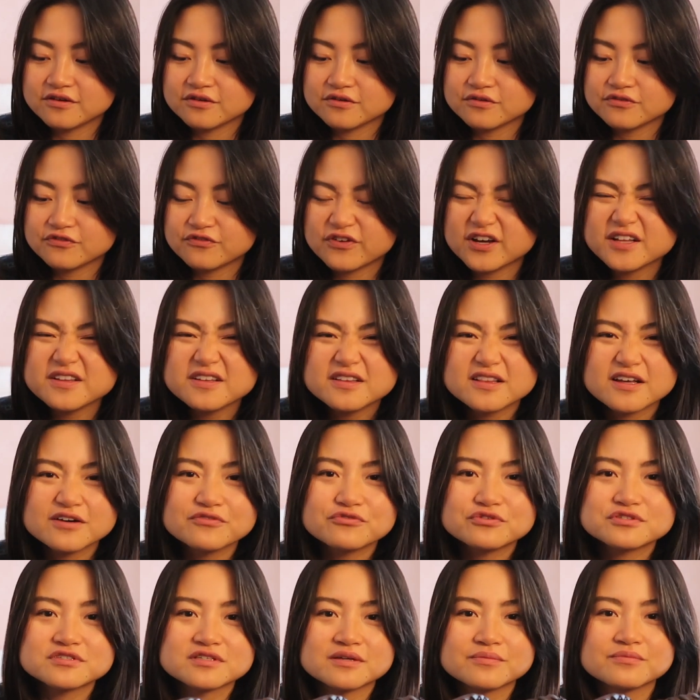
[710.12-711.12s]
know, fell in
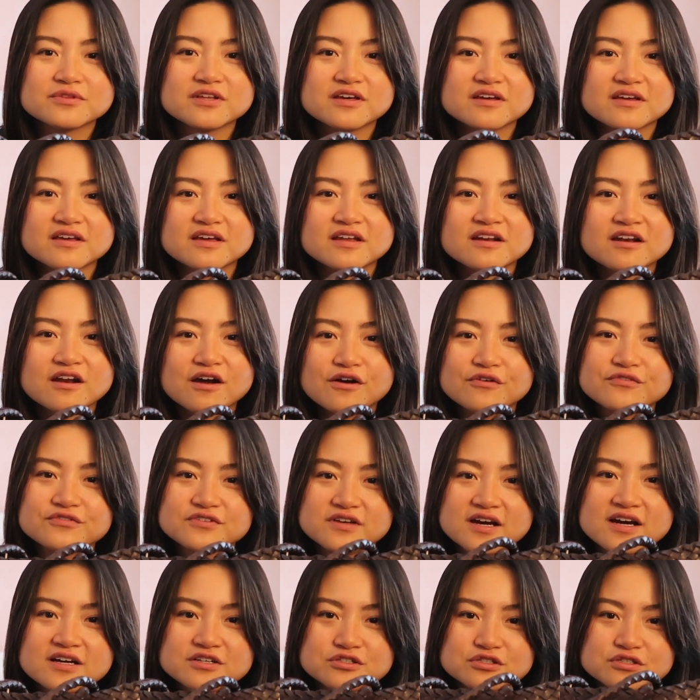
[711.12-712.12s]
love with something enough
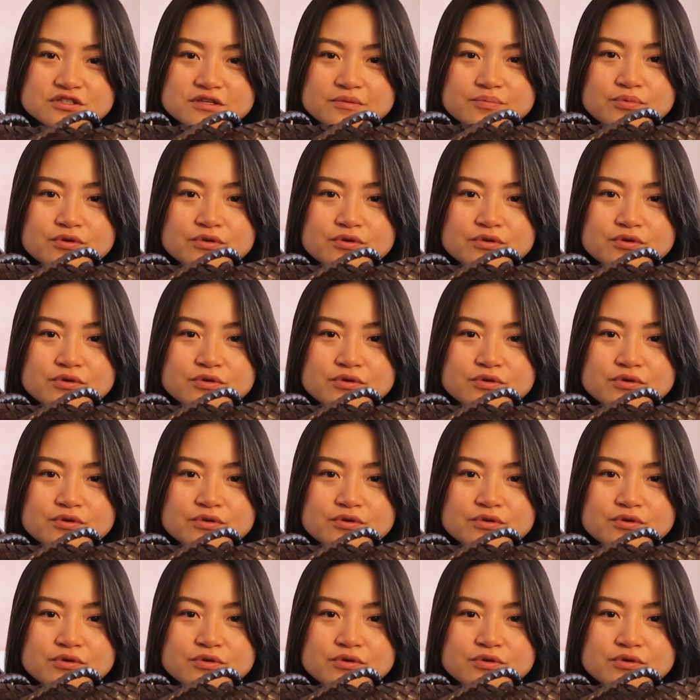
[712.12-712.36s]
to actually